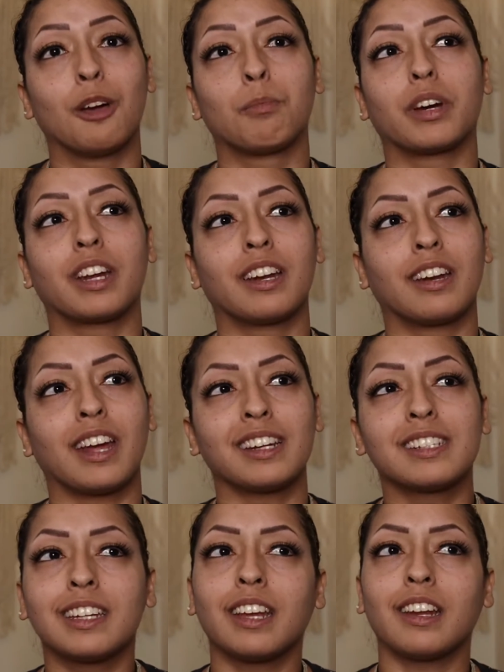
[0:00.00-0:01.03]
but in
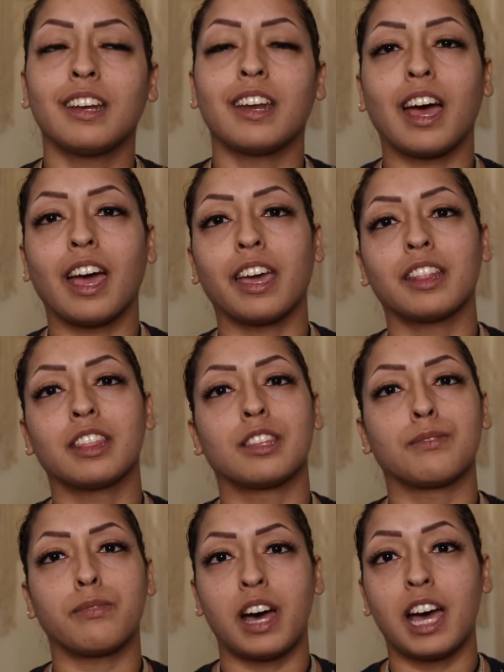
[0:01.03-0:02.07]
1989,
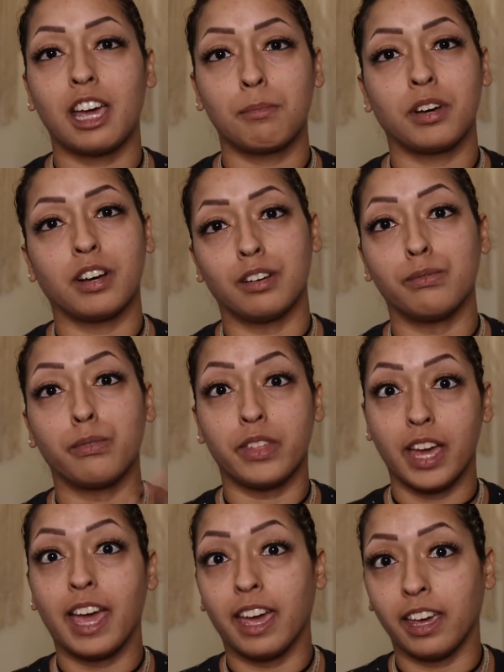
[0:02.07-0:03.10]
the vibe of
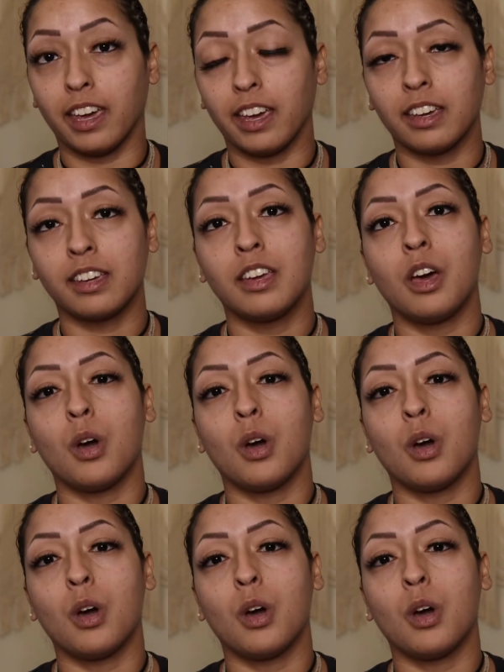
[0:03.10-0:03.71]
The Hanging